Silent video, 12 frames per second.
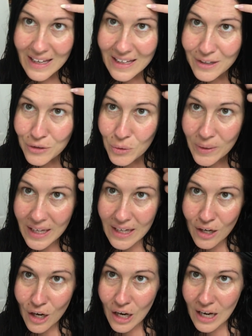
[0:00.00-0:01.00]
You
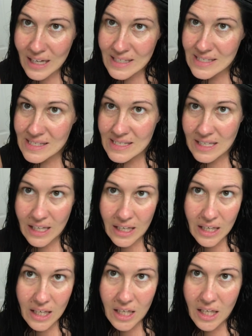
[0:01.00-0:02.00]
cannot
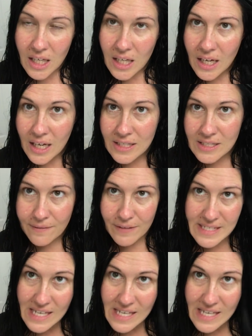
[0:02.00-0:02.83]
see a difference.